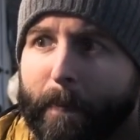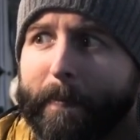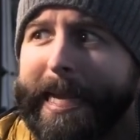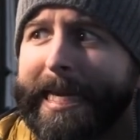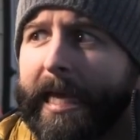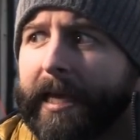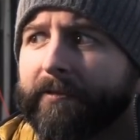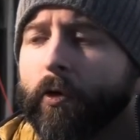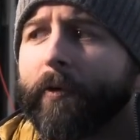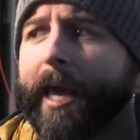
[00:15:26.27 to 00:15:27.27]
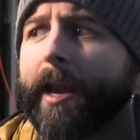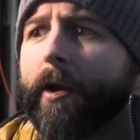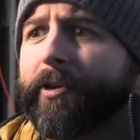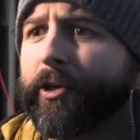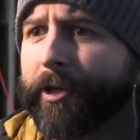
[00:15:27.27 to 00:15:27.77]
Meaning, if you get it
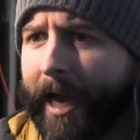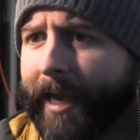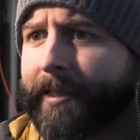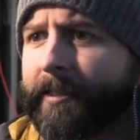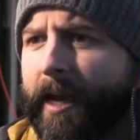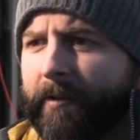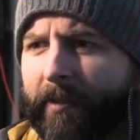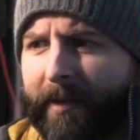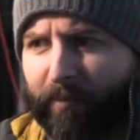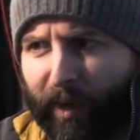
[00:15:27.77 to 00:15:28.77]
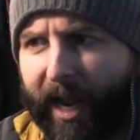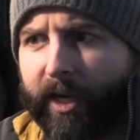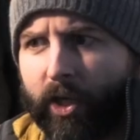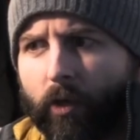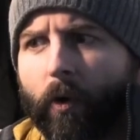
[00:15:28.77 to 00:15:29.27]
on your nice kind of like brand
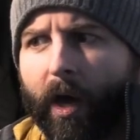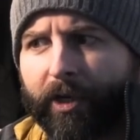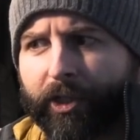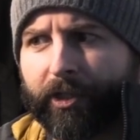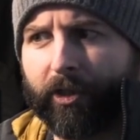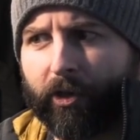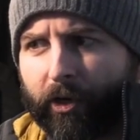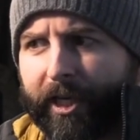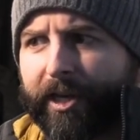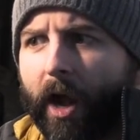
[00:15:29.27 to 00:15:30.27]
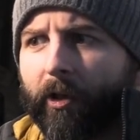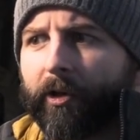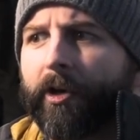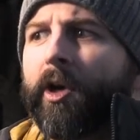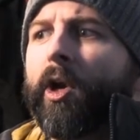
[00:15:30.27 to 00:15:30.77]
new $130